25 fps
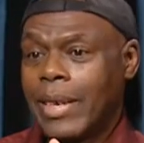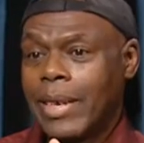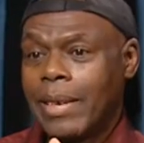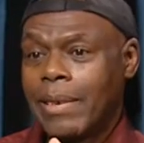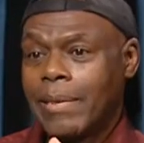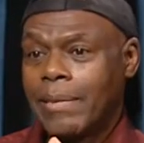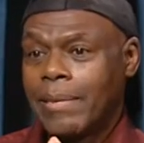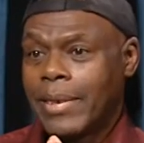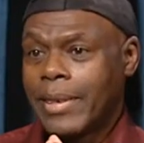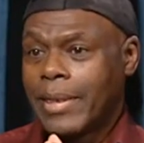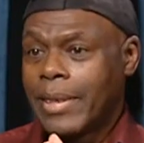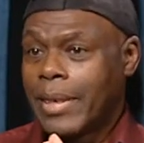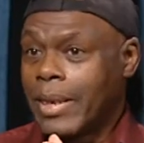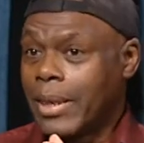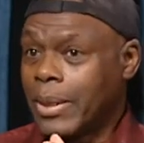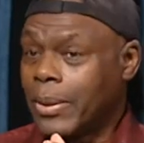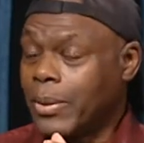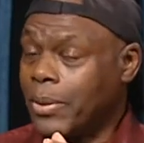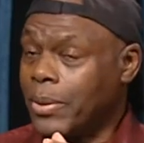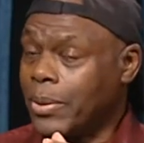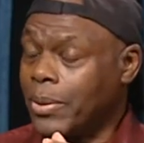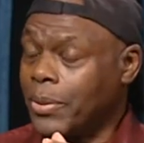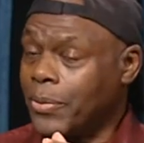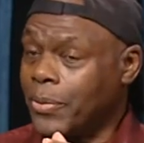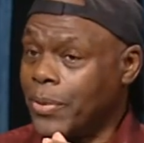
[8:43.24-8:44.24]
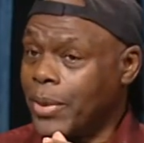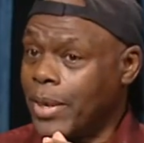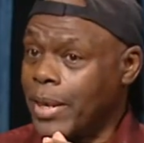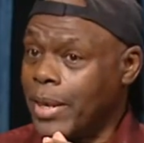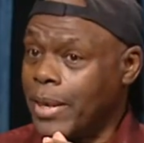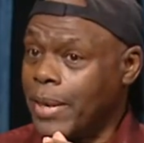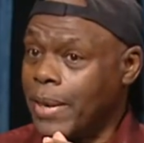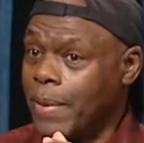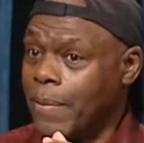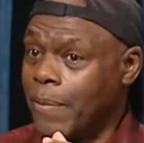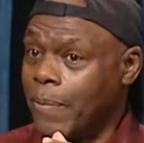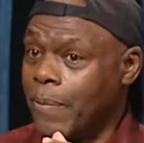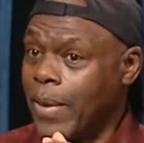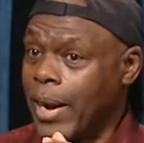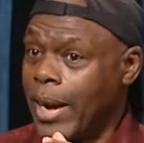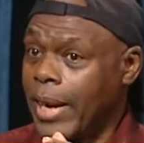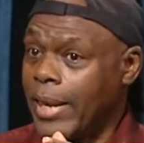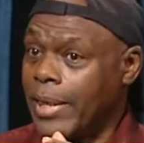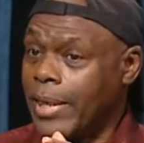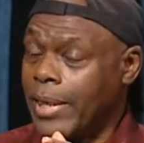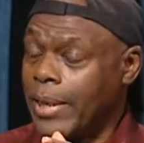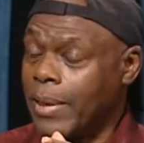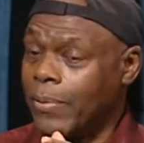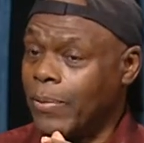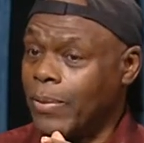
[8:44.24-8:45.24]
generations really
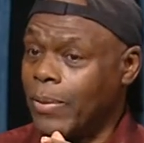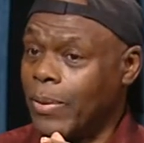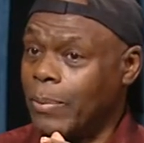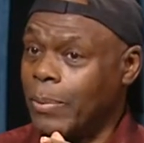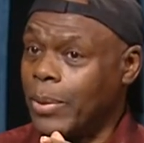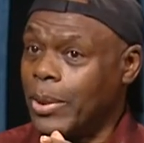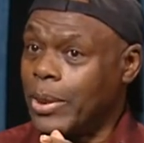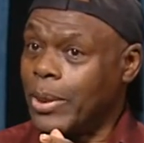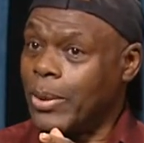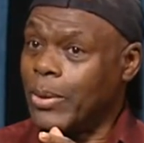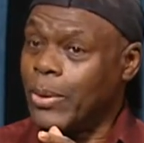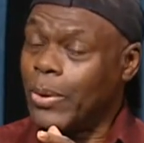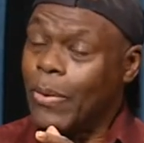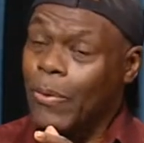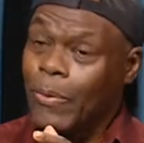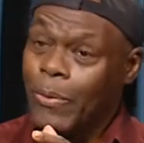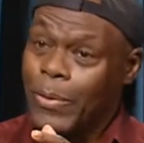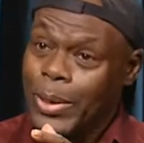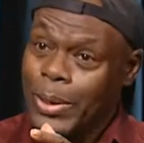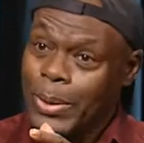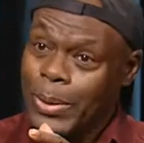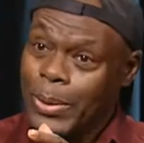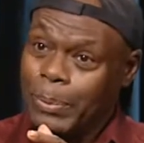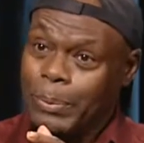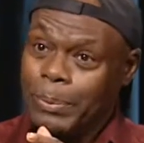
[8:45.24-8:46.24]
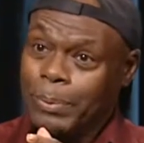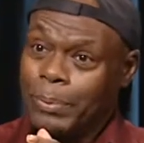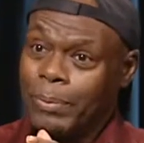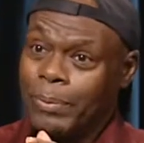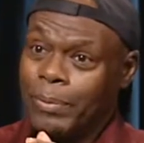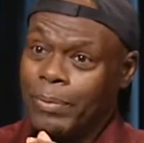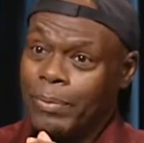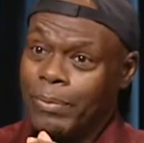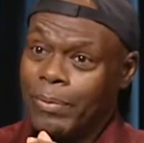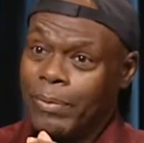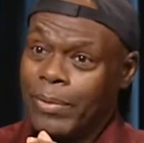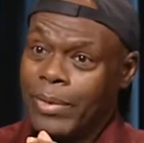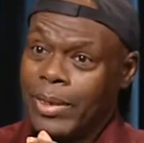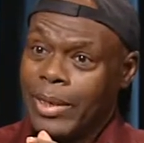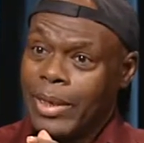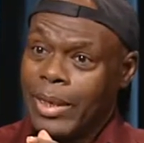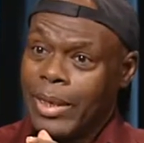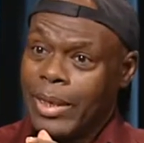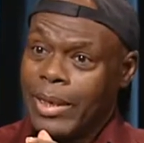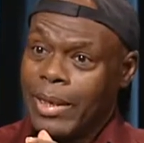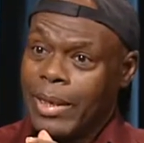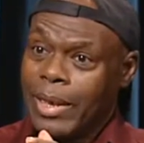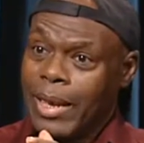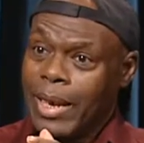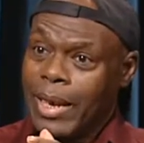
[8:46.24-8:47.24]
fighting for political freedom.
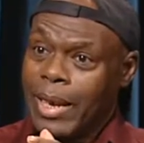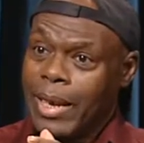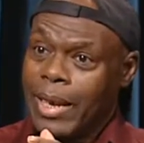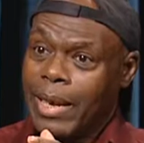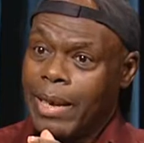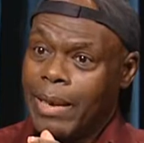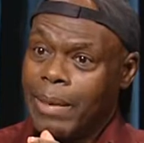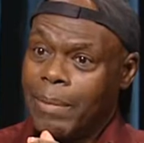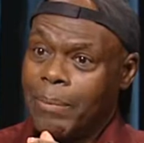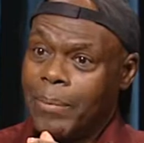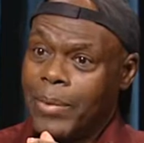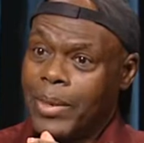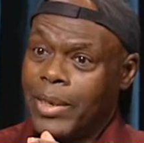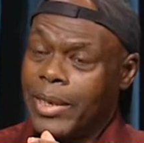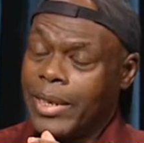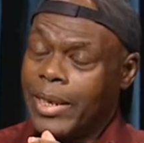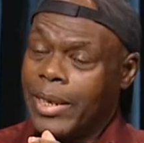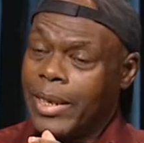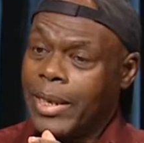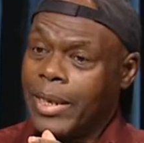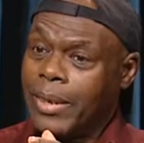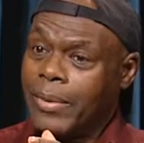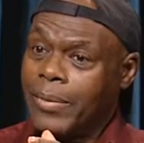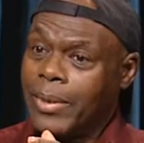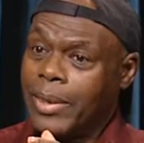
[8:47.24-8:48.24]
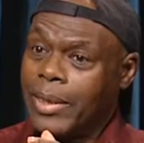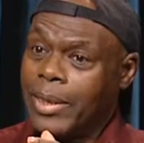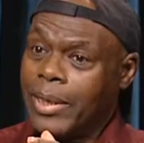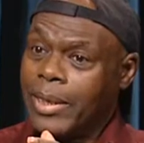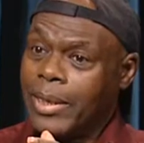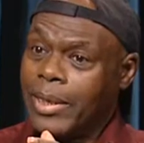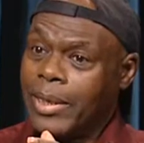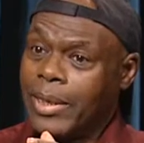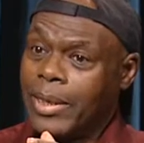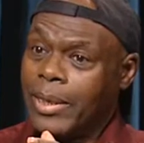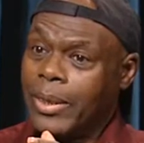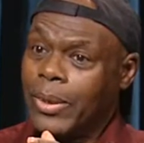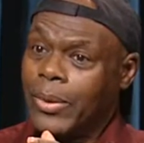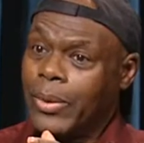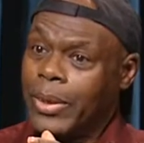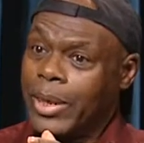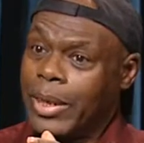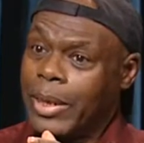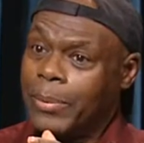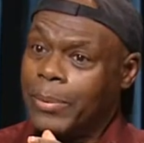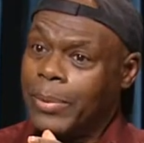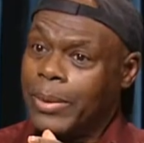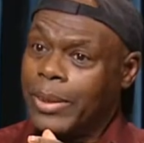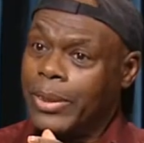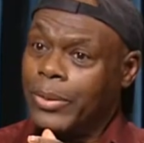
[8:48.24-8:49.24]
This is a country that is
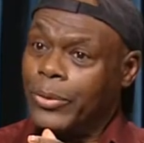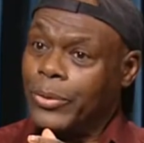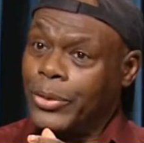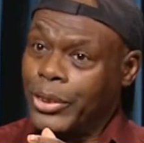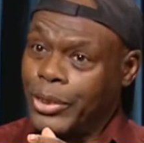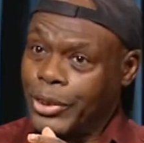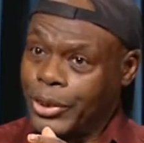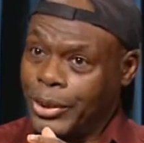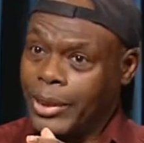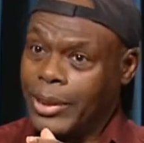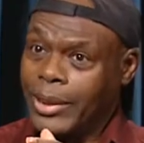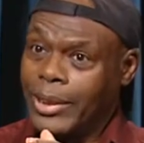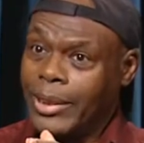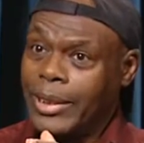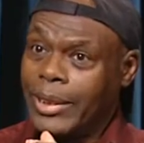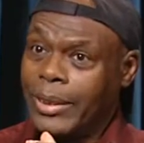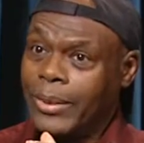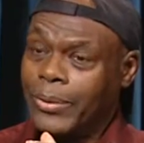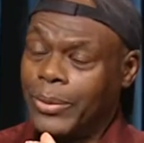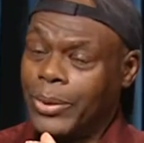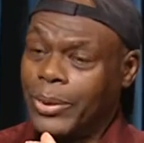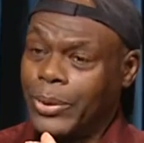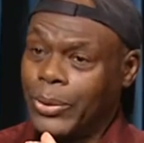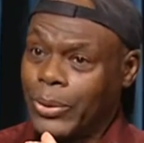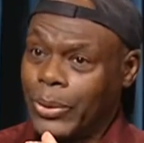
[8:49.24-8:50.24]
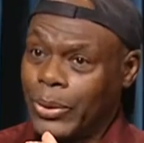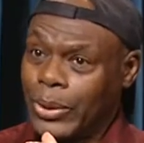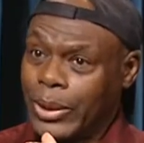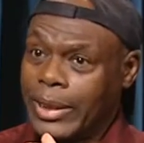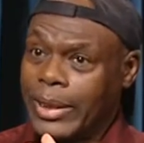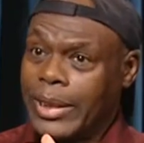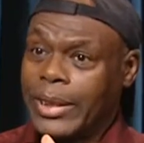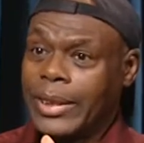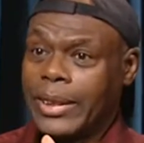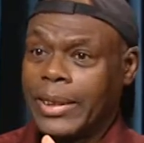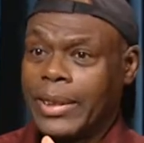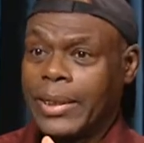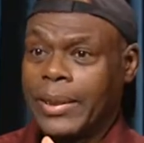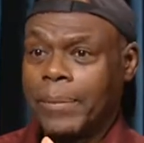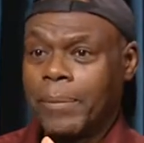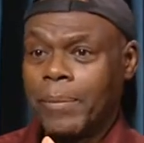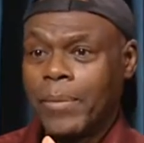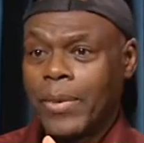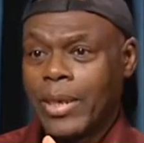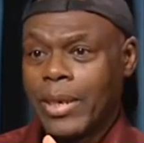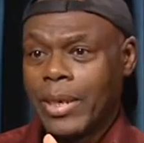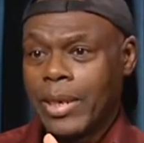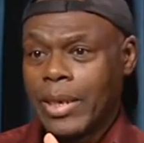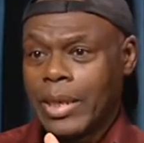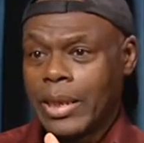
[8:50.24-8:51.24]
incredibly rich in resources,
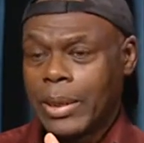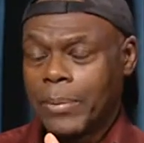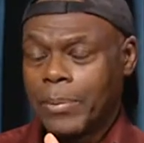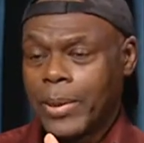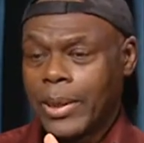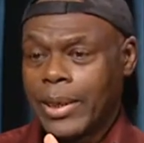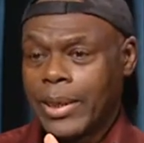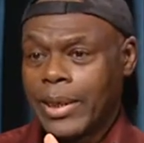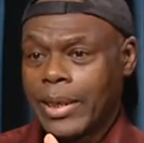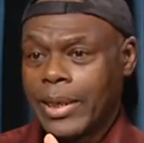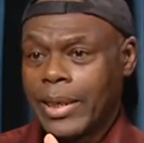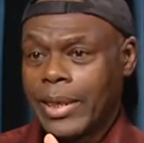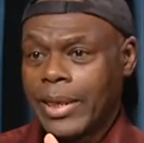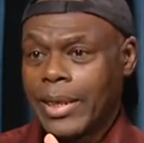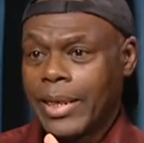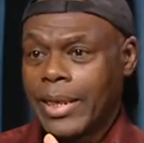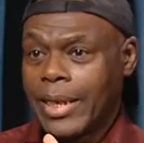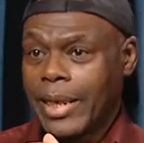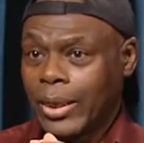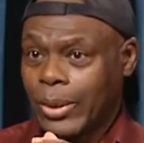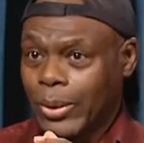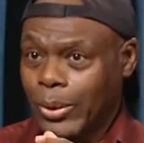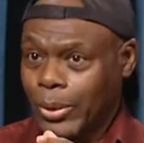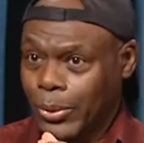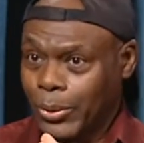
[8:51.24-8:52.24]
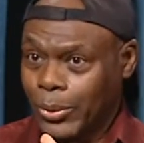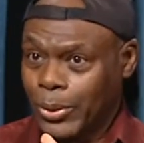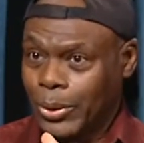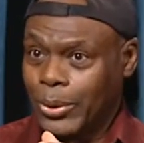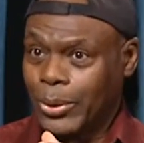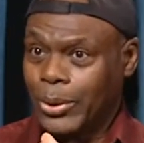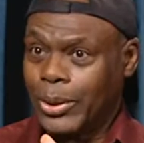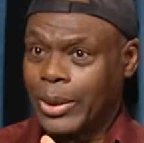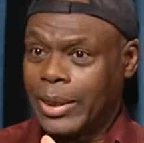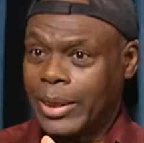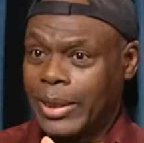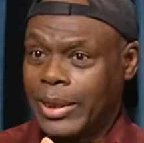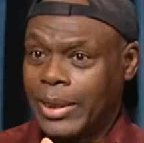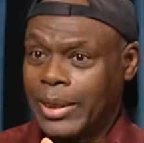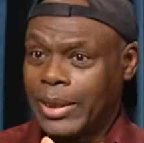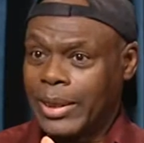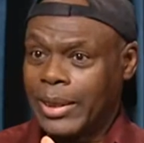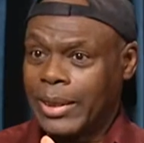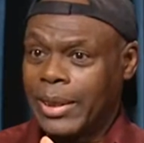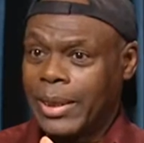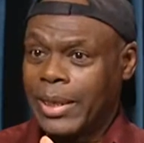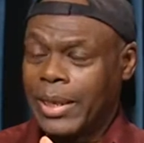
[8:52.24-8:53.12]
especially the natural resources,